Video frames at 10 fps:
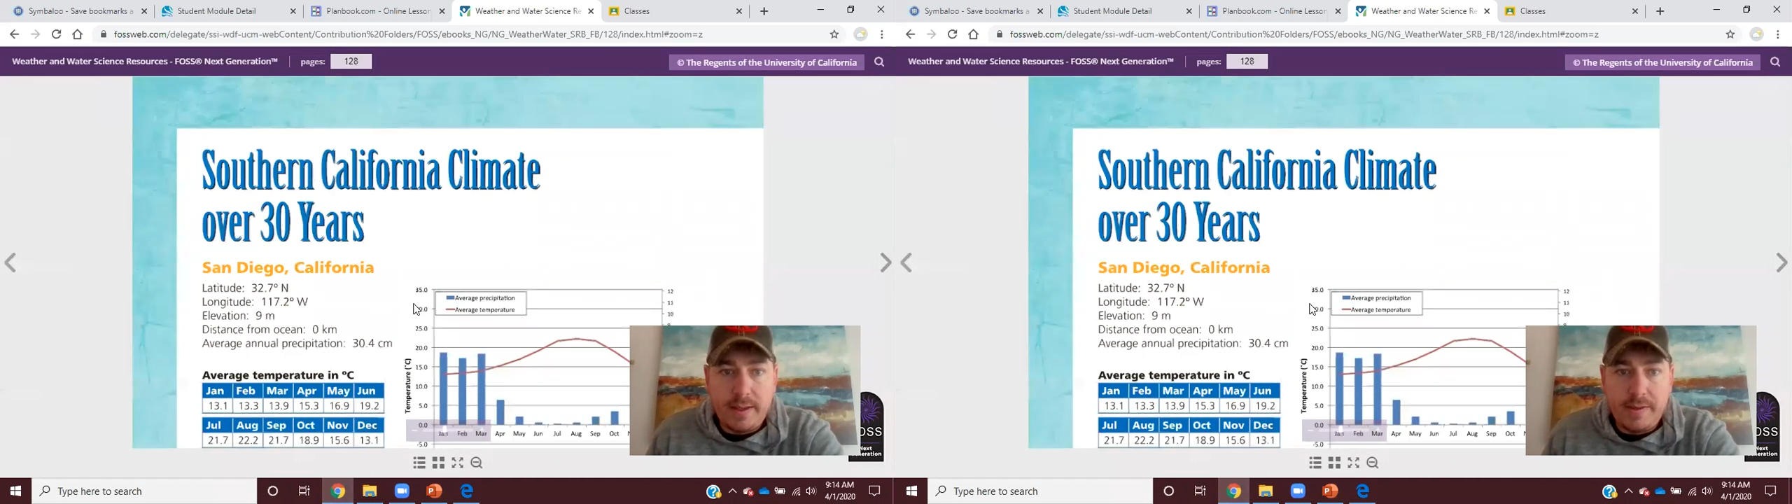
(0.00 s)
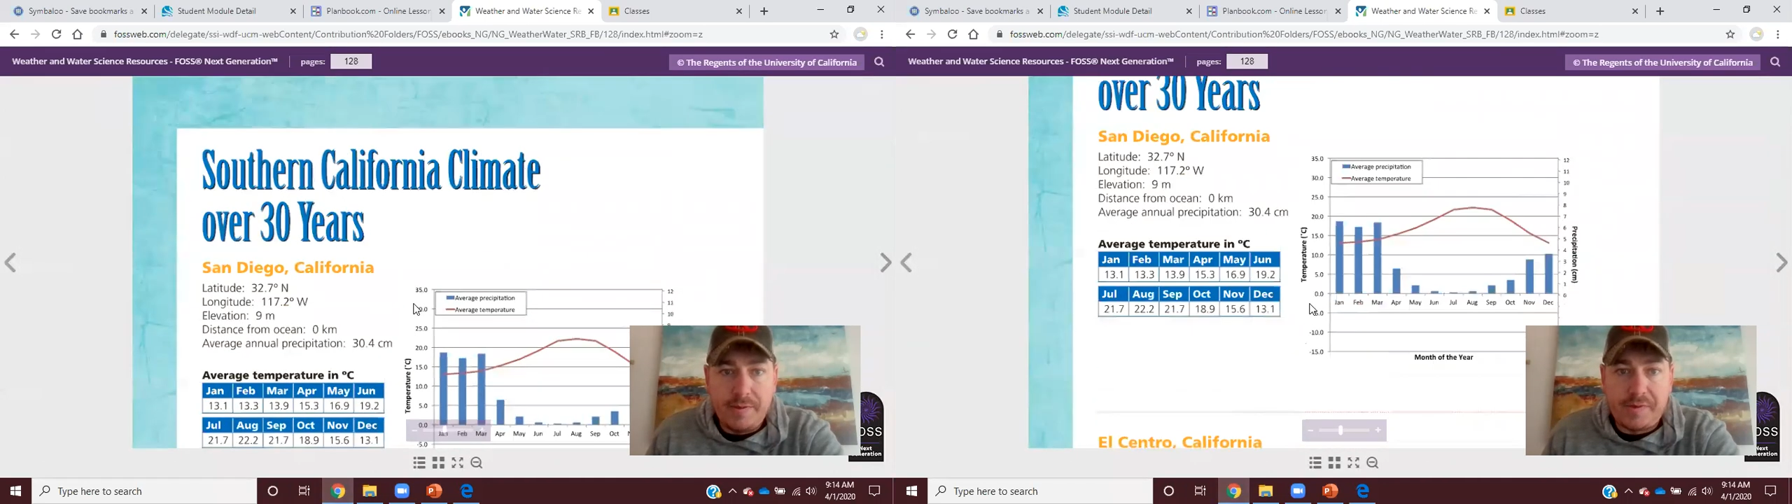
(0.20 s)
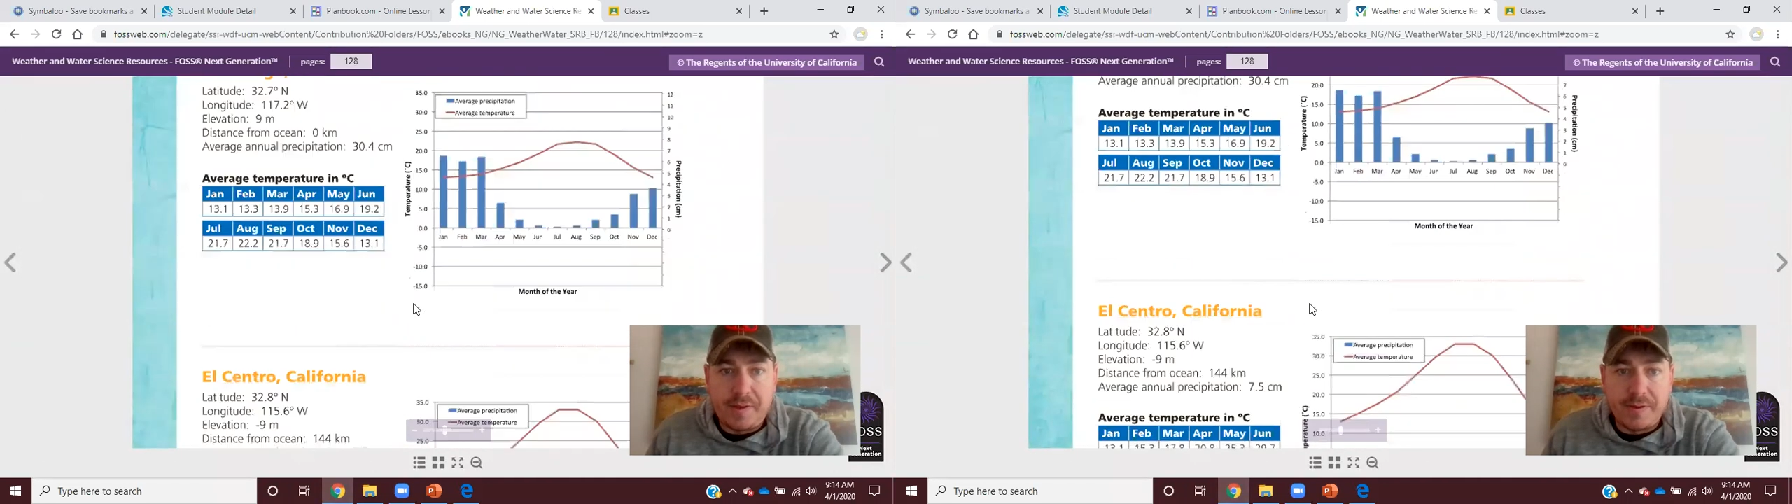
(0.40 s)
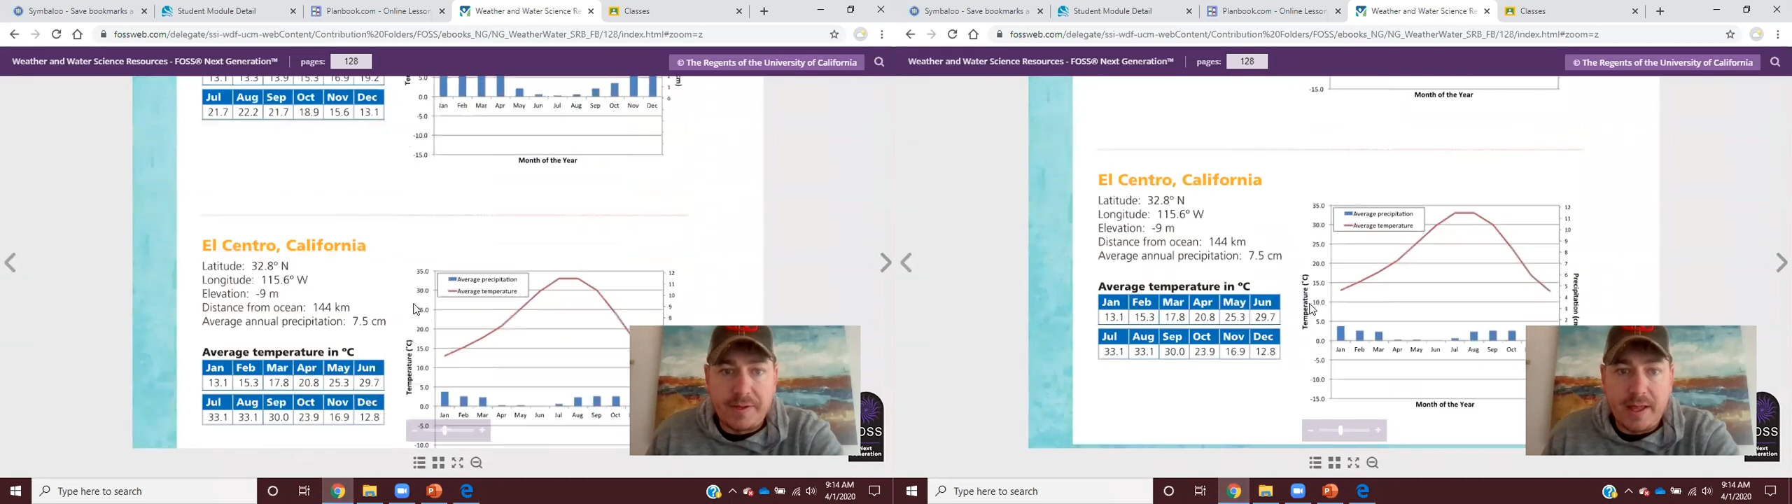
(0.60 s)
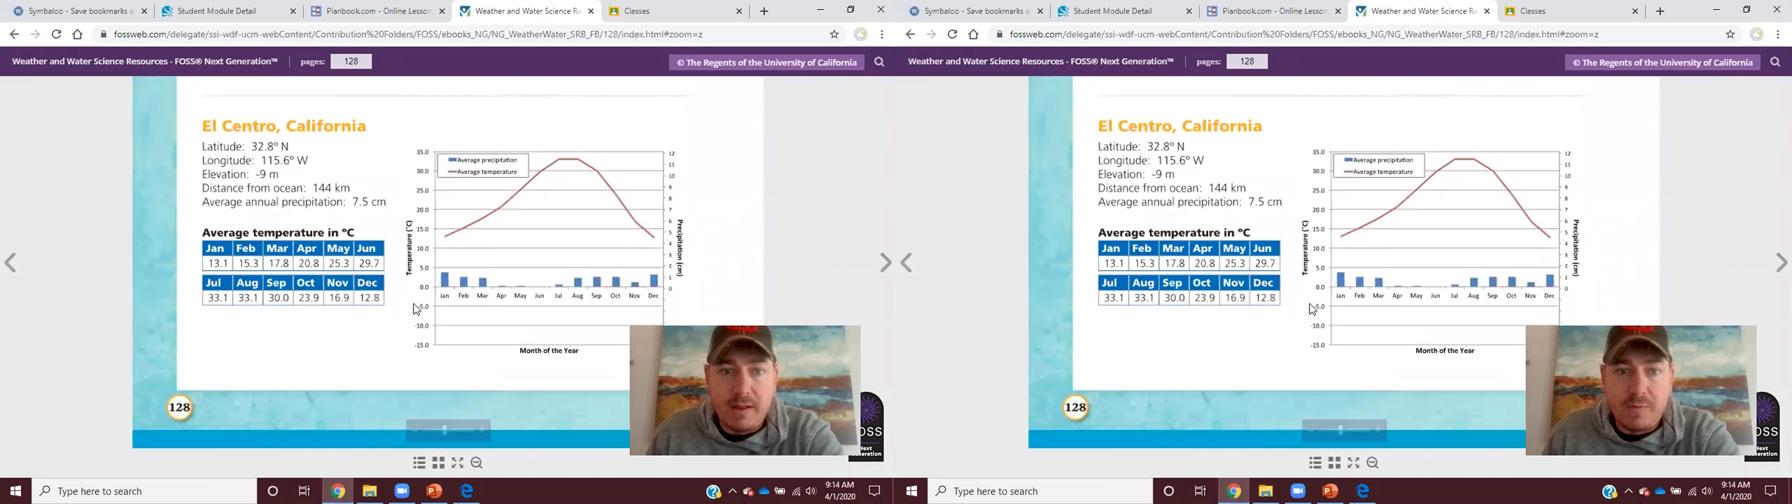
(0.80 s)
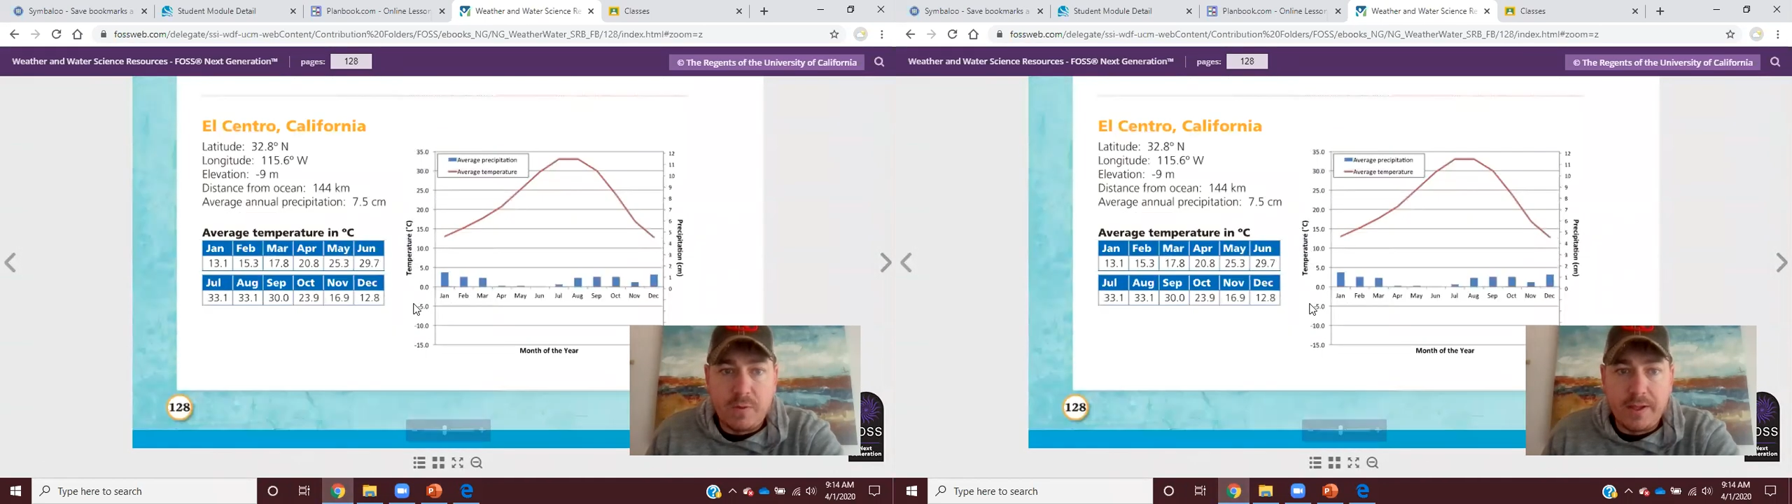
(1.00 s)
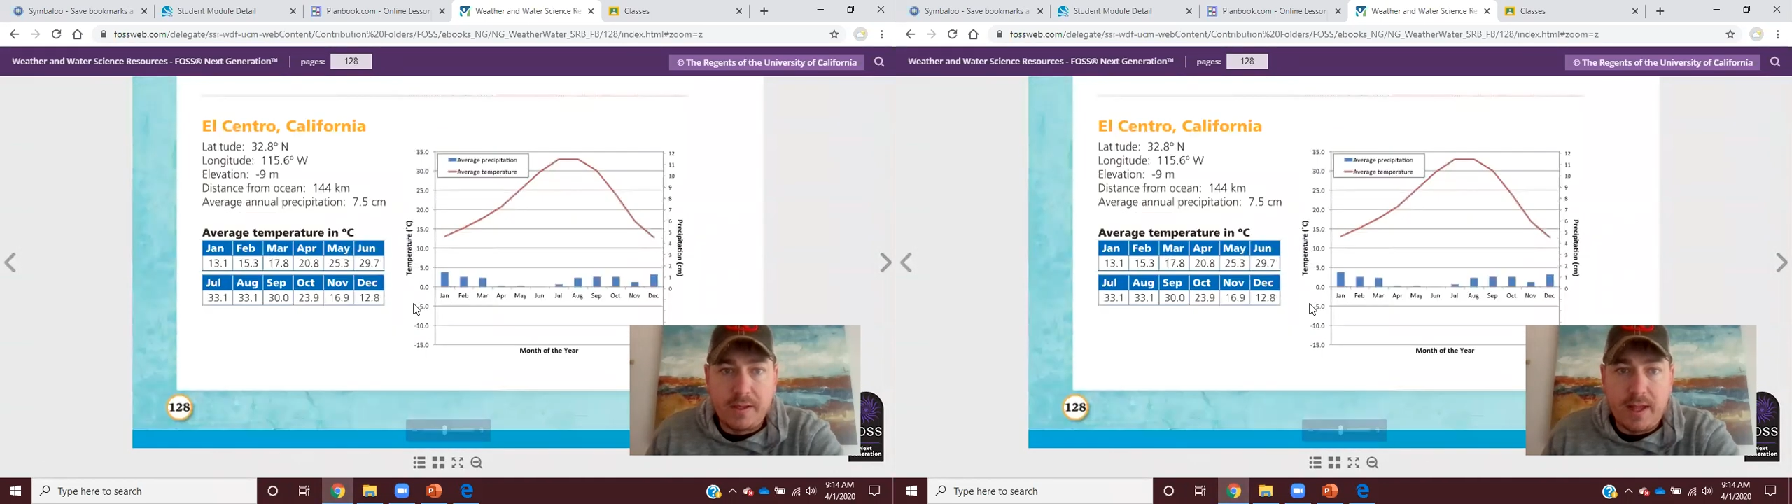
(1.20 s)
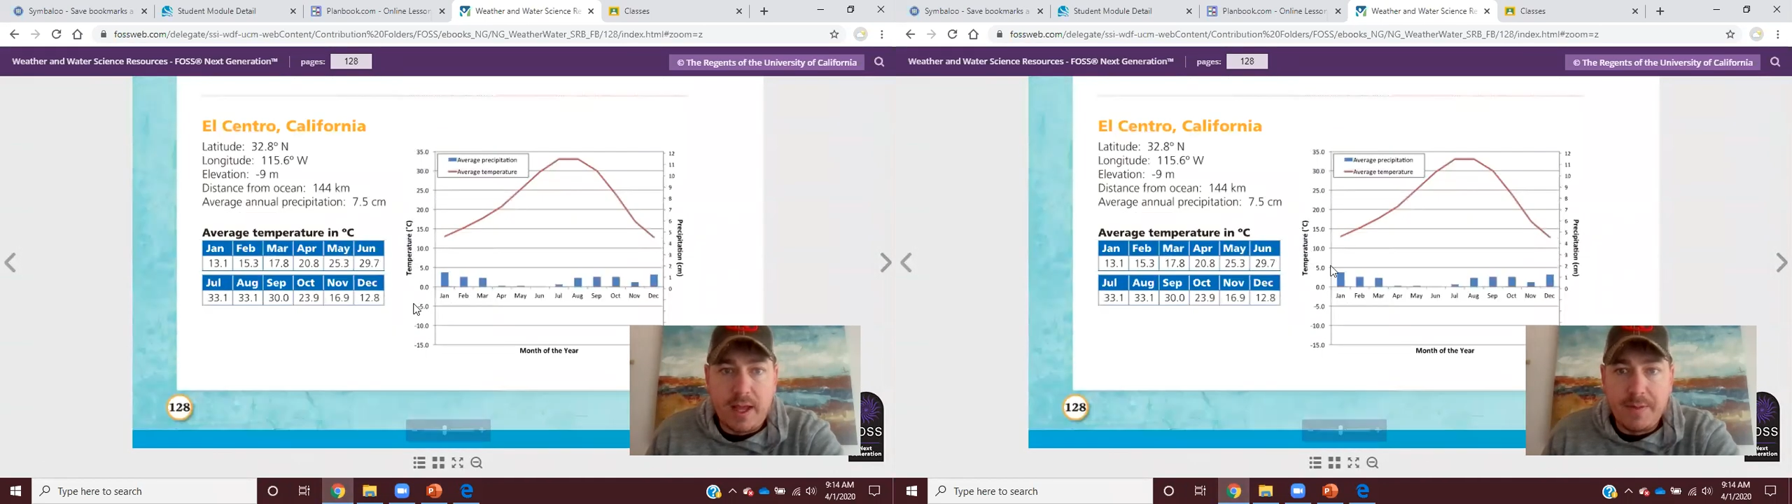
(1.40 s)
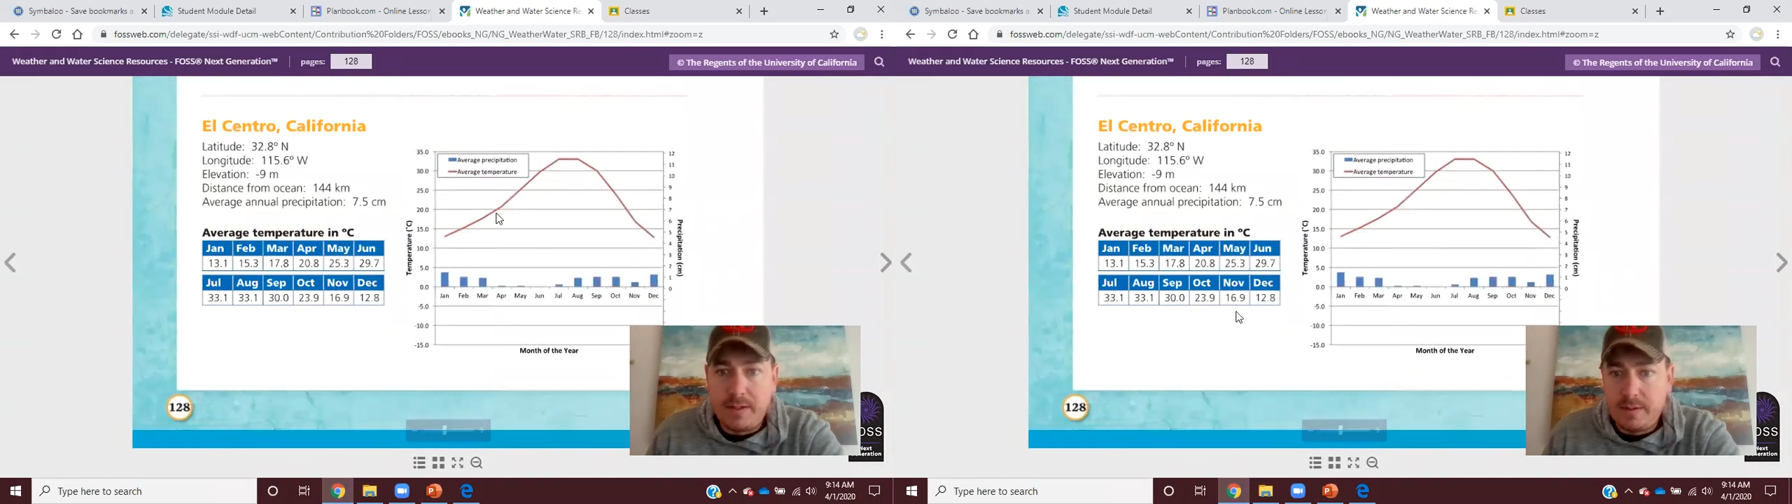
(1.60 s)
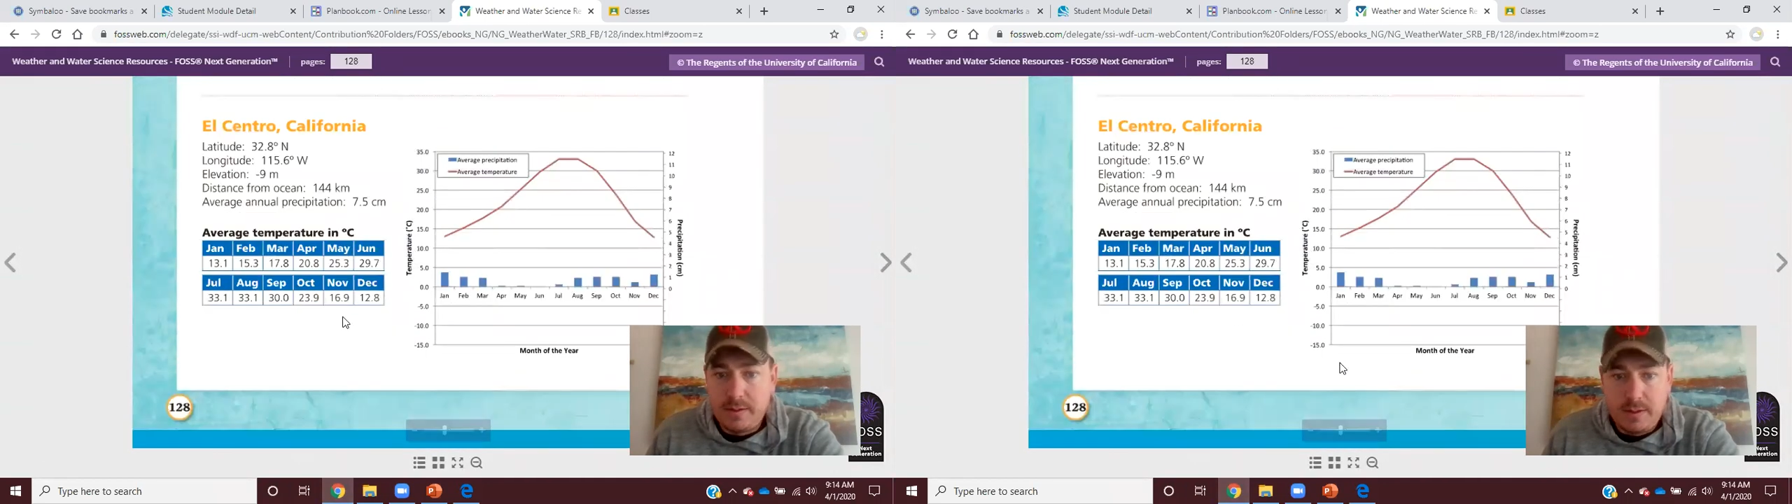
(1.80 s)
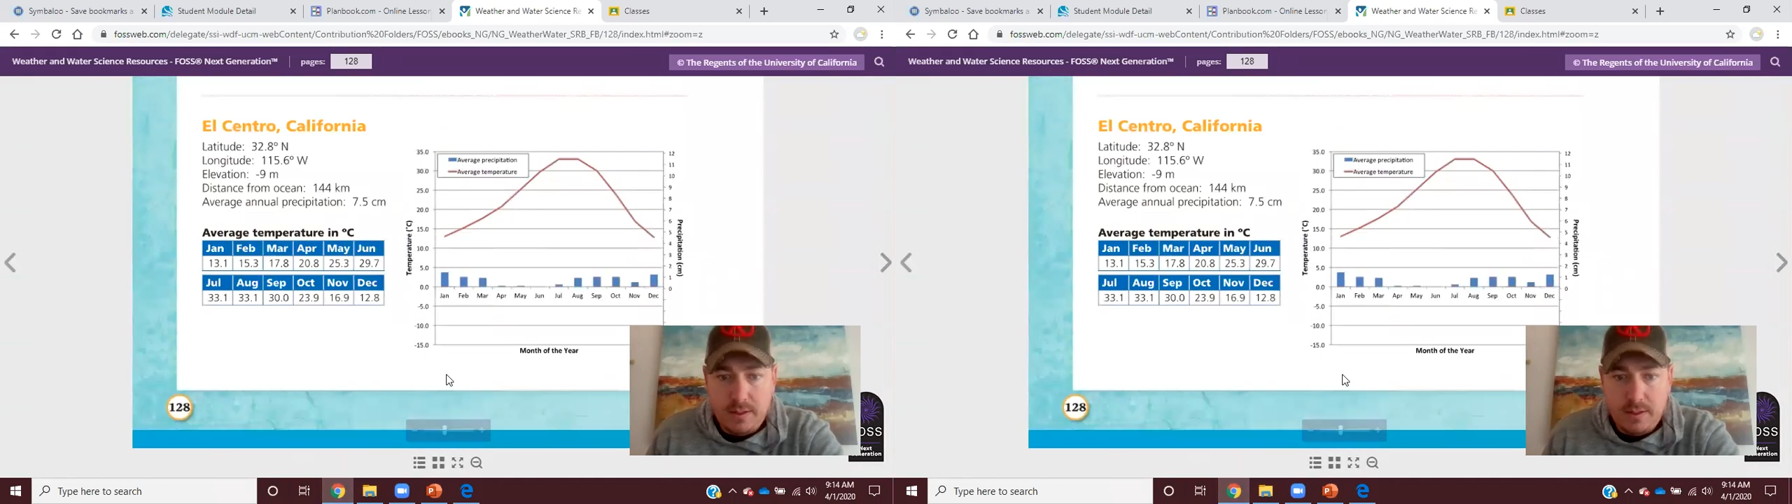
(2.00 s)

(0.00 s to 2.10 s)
is Southern California climate.